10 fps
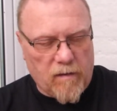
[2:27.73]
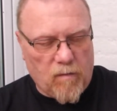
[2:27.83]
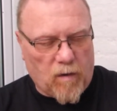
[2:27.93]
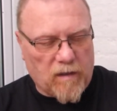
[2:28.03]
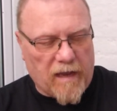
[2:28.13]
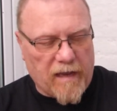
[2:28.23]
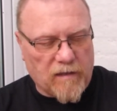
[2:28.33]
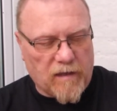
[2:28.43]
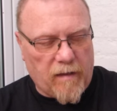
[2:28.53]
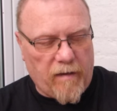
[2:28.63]
What date
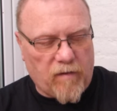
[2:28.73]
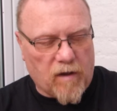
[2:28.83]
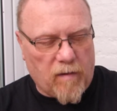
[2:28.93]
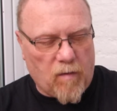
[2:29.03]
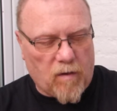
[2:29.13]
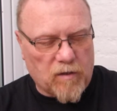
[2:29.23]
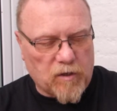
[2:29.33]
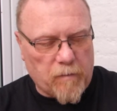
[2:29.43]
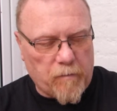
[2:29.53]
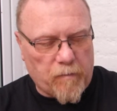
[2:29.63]
is it? Let me look at my
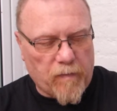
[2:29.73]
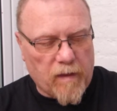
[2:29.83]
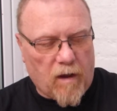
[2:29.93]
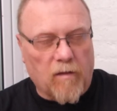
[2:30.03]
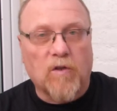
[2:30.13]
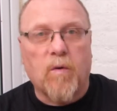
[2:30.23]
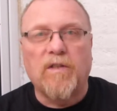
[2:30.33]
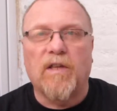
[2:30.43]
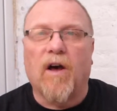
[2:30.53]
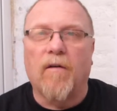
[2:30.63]
watch. On the
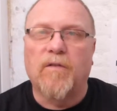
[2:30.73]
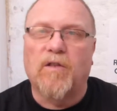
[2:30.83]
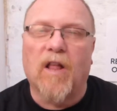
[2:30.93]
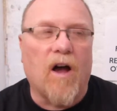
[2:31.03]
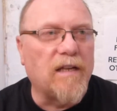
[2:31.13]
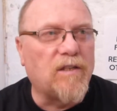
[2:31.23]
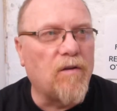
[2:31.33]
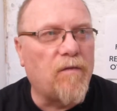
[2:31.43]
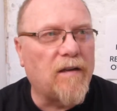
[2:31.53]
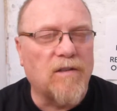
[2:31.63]
29th of July
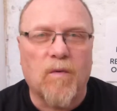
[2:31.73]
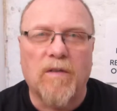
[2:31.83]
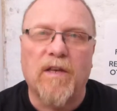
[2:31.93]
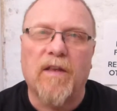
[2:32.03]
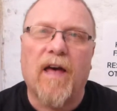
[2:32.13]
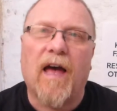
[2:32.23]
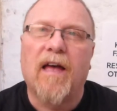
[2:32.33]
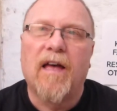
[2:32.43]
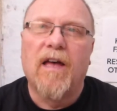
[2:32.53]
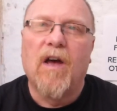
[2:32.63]
2020, that
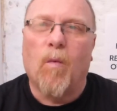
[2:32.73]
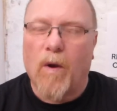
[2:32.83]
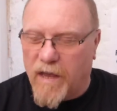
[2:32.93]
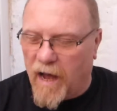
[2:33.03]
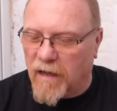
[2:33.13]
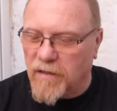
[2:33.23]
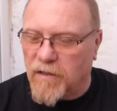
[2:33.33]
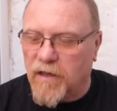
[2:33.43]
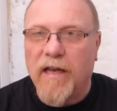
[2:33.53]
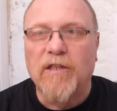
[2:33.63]
we
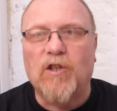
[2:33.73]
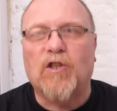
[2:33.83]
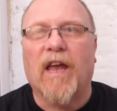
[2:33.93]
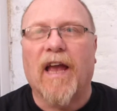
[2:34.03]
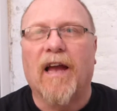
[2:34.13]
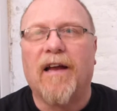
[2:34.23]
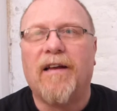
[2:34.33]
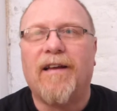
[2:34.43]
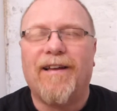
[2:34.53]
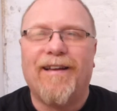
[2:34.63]
can't sing
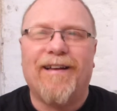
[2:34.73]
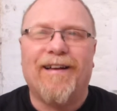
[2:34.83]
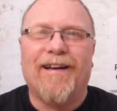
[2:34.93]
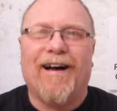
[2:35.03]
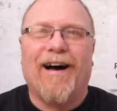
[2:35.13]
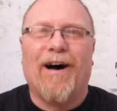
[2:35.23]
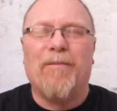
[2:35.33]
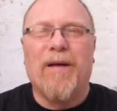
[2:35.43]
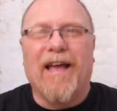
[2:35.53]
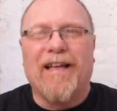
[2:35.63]

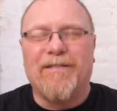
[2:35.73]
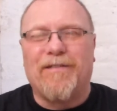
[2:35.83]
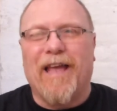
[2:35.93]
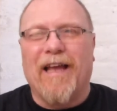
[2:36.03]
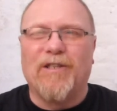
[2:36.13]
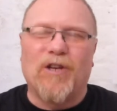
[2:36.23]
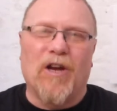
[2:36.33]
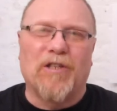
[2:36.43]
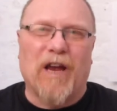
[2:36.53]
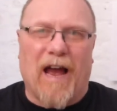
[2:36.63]
in
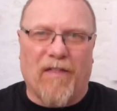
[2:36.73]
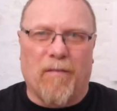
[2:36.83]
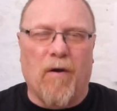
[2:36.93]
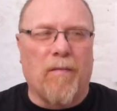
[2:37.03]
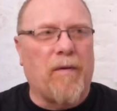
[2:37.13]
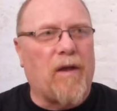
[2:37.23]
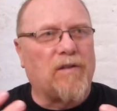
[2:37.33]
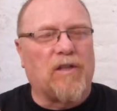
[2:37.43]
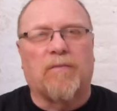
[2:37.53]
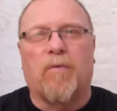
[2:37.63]
church at the moment because
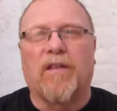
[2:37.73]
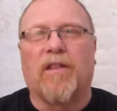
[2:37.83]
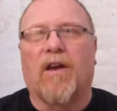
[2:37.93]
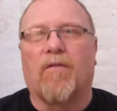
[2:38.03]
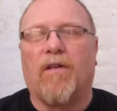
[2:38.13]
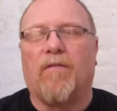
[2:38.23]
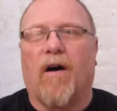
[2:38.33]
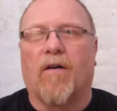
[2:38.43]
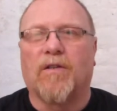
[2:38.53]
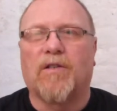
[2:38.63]
of the spread of the
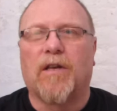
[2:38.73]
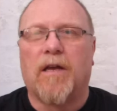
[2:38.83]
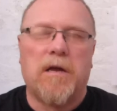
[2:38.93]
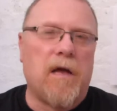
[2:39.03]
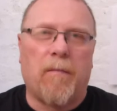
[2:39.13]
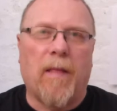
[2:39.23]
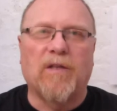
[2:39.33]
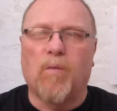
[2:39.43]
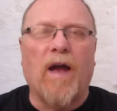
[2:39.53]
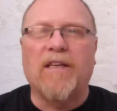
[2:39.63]
coronavirus. But
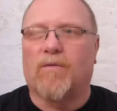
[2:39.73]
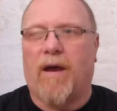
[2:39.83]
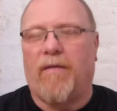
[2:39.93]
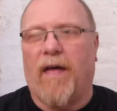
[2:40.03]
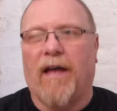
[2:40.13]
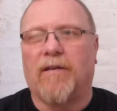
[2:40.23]
there's ways around that.